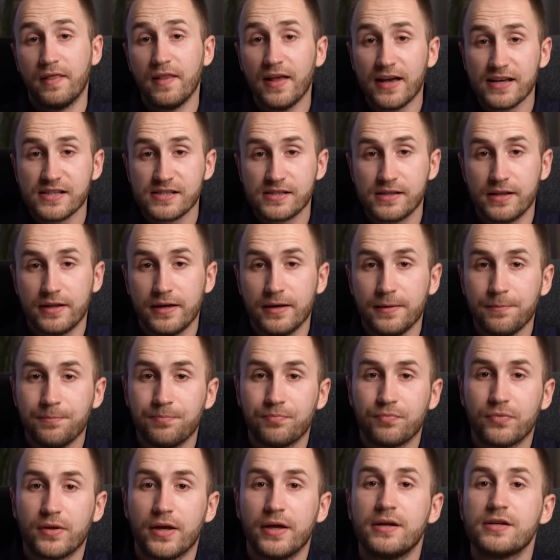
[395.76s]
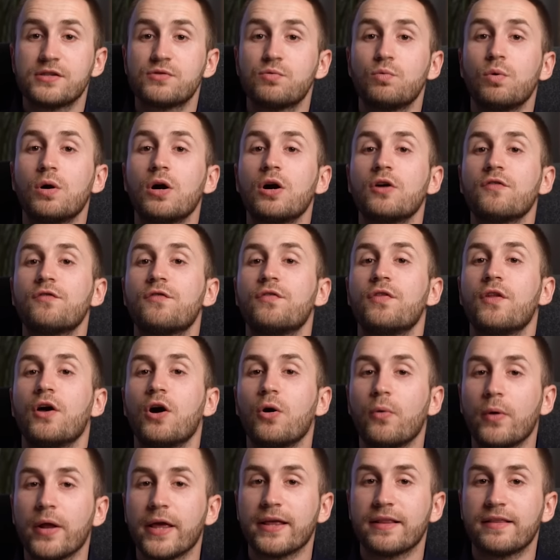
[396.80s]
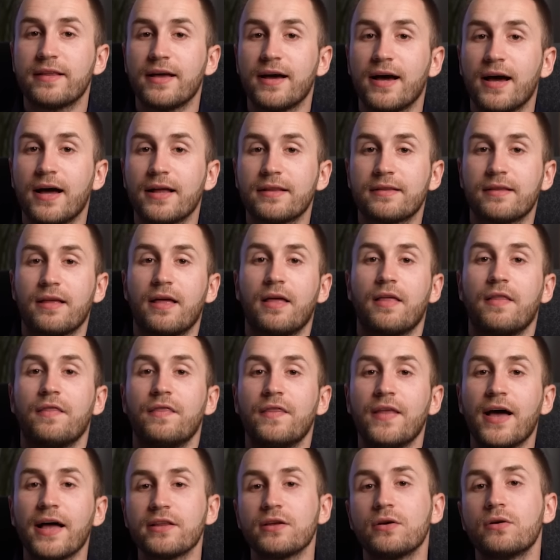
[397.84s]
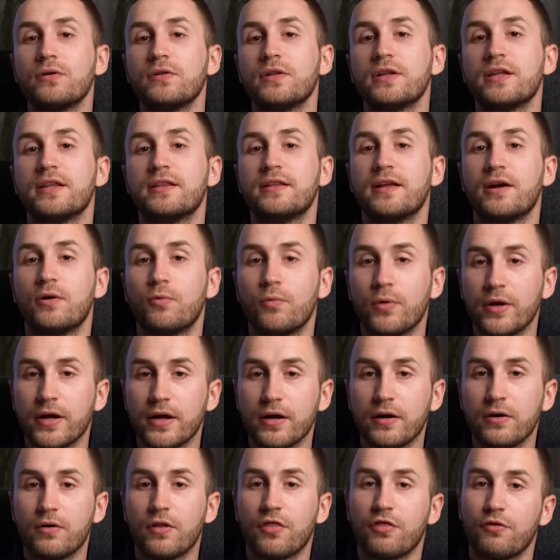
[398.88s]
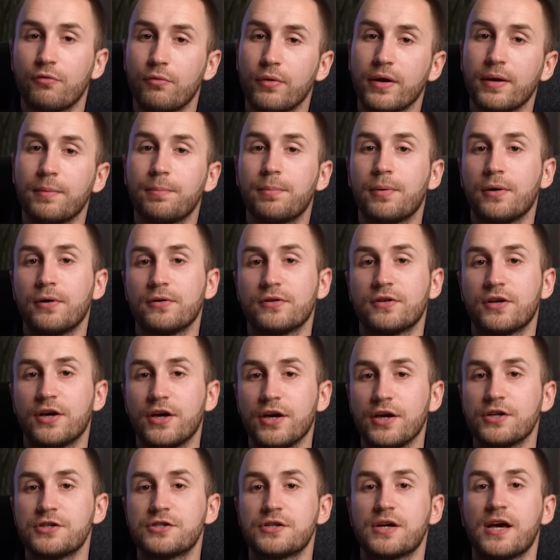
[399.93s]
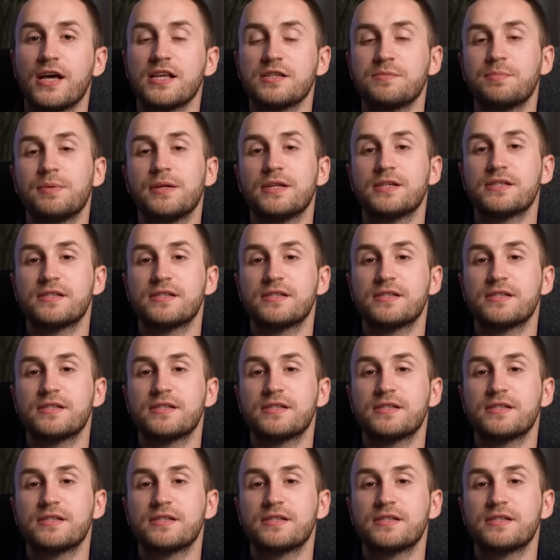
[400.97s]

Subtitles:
Lastly, it is worth noting that not only the rear 3-point hitch has been